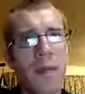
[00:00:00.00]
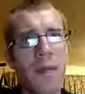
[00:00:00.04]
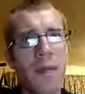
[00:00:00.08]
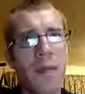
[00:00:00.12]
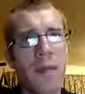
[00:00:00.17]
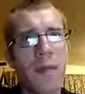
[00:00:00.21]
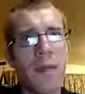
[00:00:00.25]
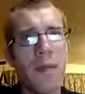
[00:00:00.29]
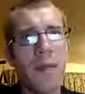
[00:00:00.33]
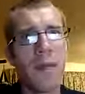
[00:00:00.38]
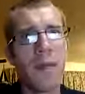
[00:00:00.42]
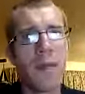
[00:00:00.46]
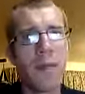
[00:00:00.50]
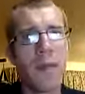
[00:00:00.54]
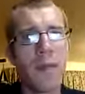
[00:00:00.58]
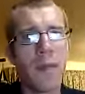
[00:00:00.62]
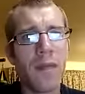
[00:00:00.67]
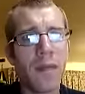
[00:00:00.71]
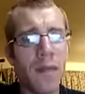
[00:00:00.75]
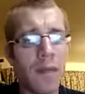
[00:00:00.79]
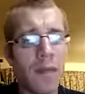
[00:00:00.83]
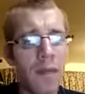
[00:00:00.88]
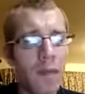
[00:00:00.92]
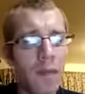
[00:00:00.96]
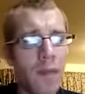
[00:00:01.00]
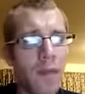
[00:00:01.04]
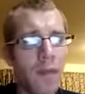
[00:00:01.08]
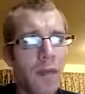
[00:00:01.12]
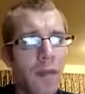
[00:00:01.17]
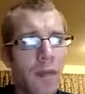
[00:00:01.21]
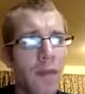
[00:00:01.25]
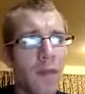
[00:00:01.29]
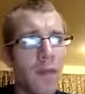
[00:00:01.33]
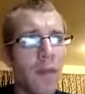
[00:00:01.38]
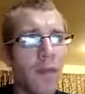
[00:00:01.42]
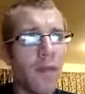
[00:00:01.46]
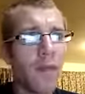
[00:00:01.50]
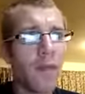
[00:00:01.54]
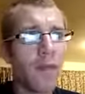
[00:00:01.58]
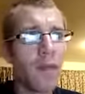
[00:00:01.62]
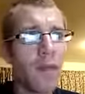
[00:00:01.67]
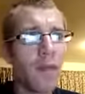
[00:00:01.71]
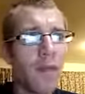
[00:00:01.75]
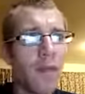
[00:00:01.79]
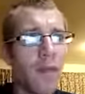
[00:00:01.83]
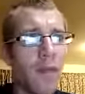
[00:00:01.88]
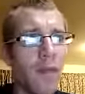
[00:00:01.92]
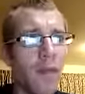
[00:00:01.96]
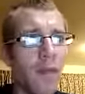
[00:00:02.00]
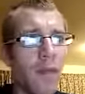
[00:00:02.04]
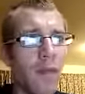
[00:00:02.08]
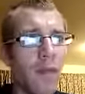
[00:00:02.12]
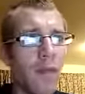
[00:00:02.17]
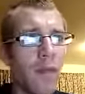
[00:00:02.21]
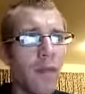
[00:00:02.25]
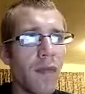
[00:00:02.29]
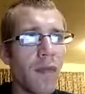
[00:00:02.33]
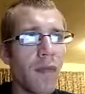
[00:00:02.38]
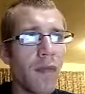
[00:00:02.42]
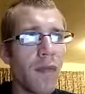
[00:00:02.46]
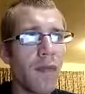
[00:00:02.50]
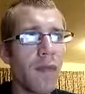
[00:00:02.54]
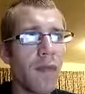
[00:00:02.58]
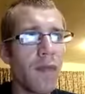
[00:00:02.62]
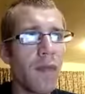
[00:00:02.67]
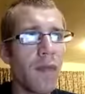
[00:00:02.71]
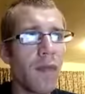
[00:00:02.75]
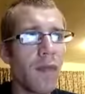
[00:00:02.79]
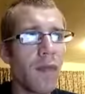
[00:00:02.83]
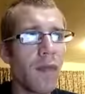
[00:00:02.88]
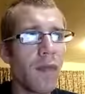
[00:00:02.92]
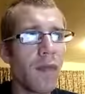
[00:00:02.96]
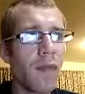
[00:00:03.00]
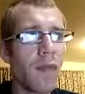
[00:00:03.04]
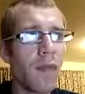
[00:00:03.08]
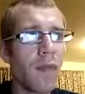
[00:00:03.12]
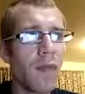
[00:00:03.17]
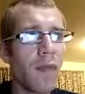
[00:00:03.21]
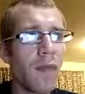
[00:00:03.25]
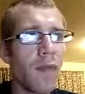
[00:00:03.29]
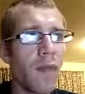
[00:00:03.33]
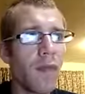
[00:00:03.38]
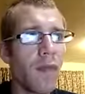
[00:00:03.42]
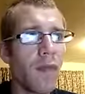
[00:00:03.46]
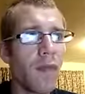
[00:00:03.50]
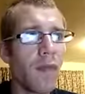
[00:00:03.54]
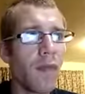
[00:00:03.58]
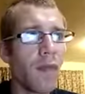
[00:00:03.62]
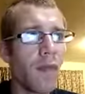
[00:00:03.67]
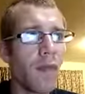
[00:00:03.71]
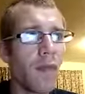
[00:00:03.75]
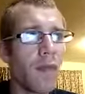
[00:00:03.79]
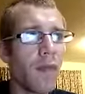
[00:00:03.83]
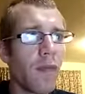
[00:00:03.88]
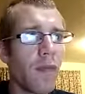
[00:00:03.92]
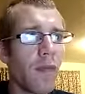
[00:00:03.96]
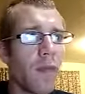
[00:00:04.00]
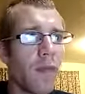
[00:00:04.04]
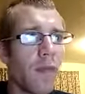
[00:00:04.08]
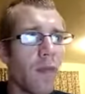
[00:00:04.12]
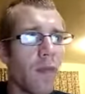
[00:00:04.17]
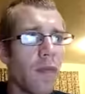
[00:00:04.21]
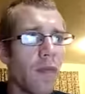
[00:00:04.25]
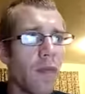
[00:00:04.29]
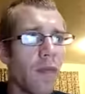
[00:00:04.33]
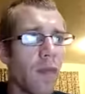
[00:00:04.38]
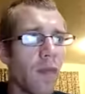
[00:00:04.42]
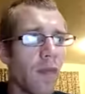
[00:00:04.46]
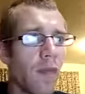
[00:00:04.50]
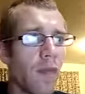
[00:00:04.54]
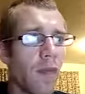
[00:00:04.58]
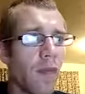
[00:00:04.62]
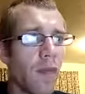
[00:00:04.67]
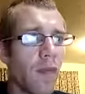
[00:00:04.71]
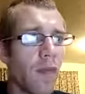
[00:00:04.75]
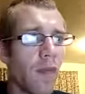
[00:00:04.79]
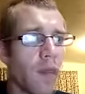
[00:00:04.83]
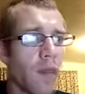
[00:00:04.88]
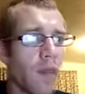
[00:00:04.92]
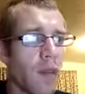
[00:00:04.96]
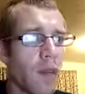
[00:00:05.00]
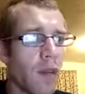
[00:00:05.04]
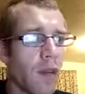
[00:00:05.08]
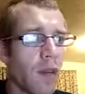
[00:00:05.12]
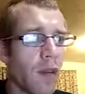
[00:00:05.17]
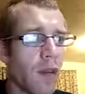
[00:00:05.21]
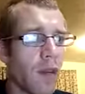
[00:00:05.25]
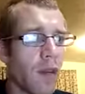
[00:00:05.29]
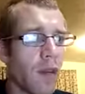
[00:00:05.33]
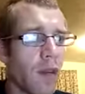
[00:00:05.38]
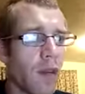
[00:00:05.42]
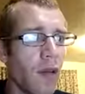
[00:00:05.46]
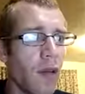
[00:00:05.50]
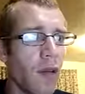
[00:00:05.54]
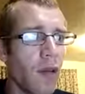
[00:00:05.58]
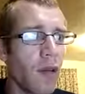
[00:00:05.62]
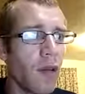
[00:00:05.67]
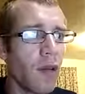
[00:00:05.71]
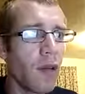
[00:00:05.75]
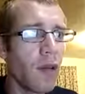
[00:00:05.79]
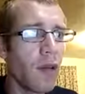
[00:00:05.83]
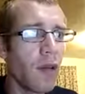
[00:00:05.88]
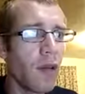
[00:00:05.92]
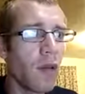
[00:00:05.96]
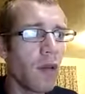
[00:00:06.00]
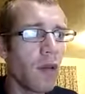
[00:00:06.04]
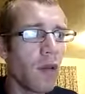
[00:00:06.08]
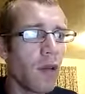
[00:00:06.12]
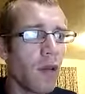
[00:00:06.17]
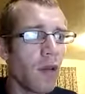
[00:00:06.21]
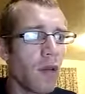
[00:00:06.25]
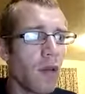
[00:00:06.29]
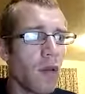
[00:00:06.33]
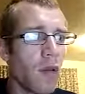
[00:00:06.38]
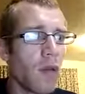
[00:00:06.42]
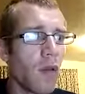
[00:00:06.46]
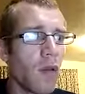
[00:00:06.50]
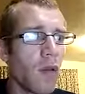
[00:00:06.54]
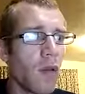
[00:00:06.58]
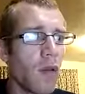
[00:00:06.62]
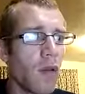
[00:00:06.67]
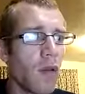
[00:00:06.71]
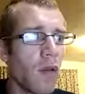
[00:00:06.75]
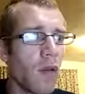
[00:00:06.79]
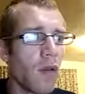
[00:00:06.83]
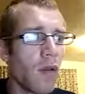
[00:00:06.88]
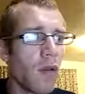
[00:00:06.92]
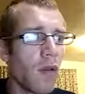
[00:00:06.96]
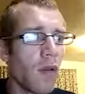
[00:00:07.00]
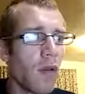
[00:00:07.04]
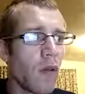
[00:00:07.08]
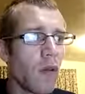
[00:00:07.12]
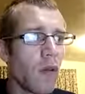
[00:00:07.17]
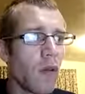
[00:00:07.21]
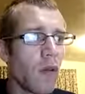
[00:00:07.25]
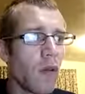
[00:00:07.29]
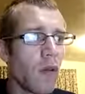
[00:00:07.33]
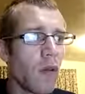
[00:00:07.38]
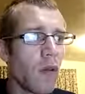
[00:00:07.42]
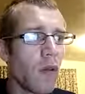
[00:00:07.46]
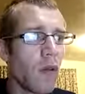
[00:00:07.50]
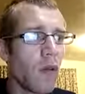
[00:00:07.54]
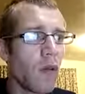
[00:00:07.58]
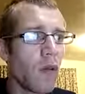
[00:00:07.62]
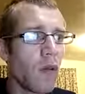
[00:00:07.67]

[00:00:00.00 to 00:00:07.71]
(no one is talking)